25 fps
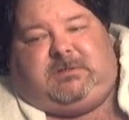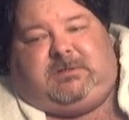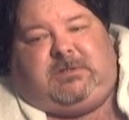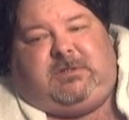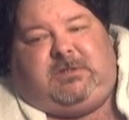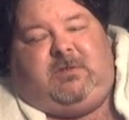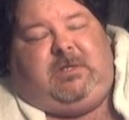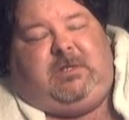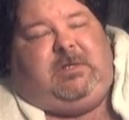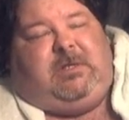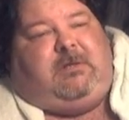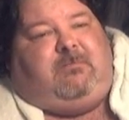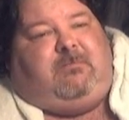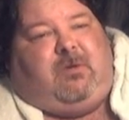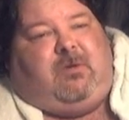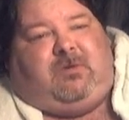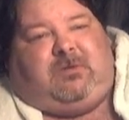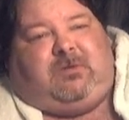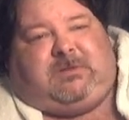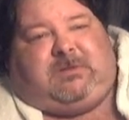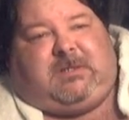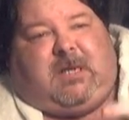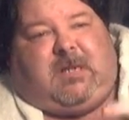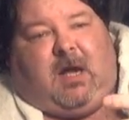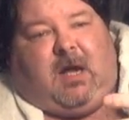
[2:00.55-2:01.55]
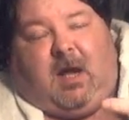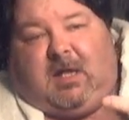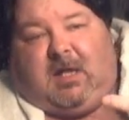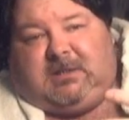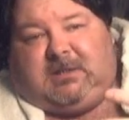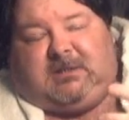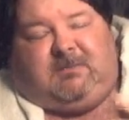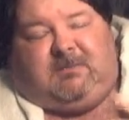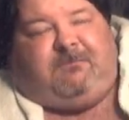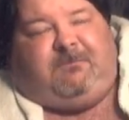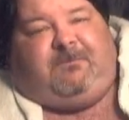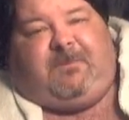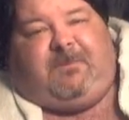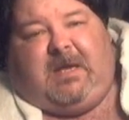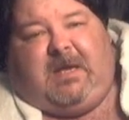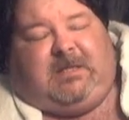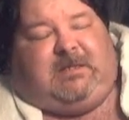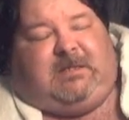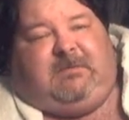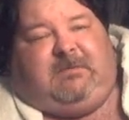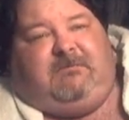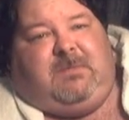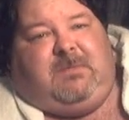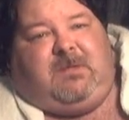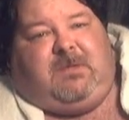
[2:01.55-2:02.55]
doing the most cost effective